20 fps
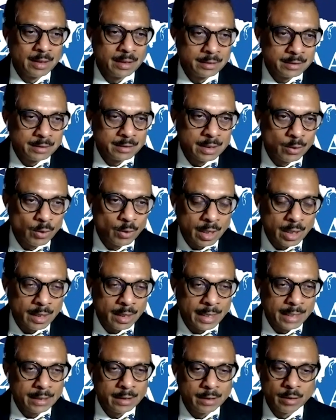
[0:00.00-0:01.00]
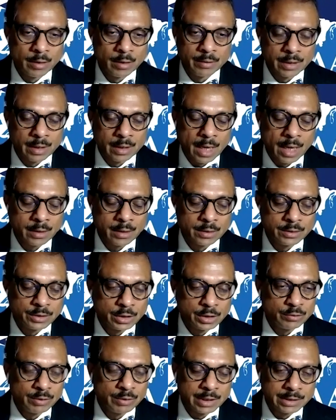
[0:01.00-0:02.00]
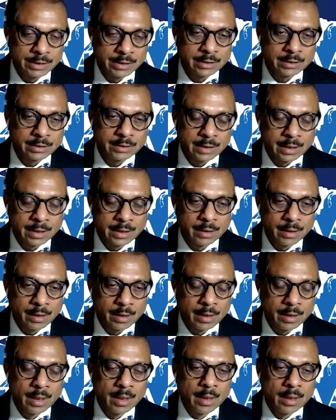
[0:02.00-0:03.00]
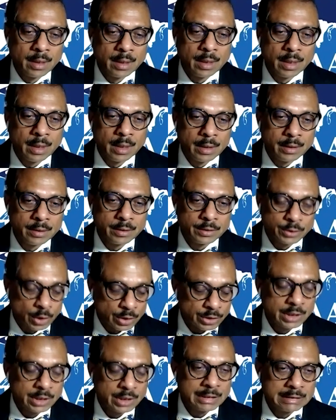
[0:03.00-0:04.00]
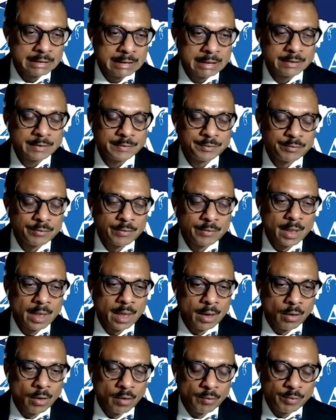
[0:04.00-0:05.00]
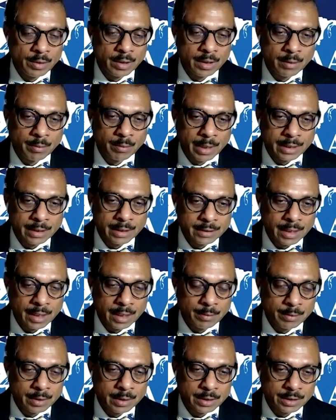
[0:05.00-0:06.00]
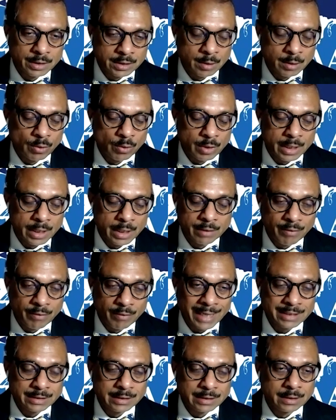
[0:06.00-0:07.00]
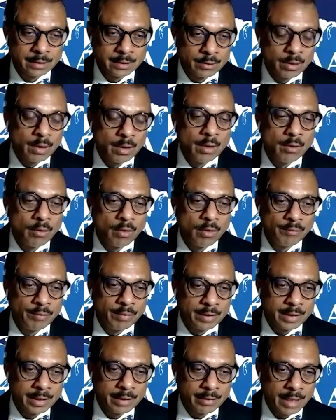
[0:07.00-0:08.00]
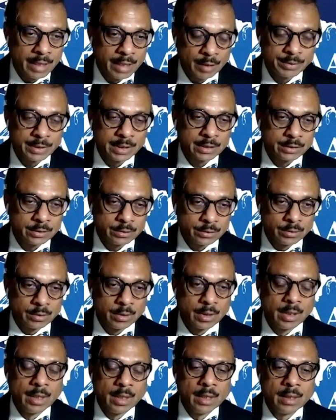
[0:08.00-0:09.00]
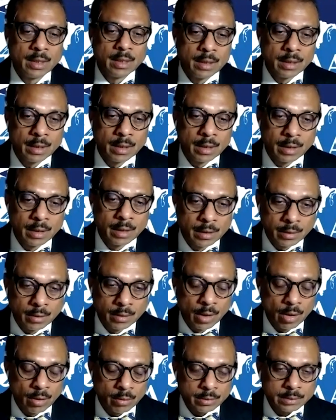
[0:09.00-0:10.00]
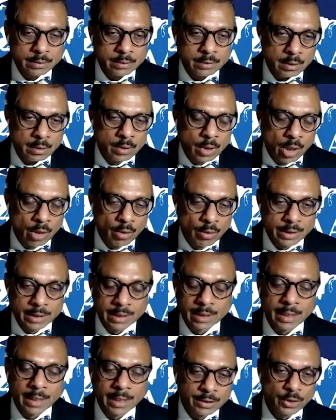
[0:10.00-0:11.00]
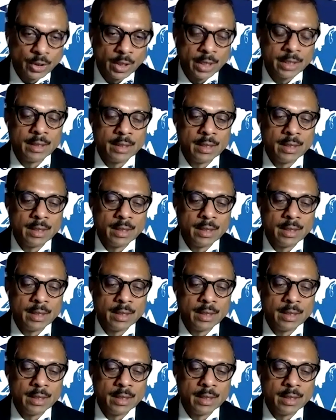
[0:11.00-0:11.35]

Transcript: thing going on right now with the lockdown situations and social distance. Hopefully, by the time in December we'll get a vaccine. Hopefully, that helps us to go out and enjoy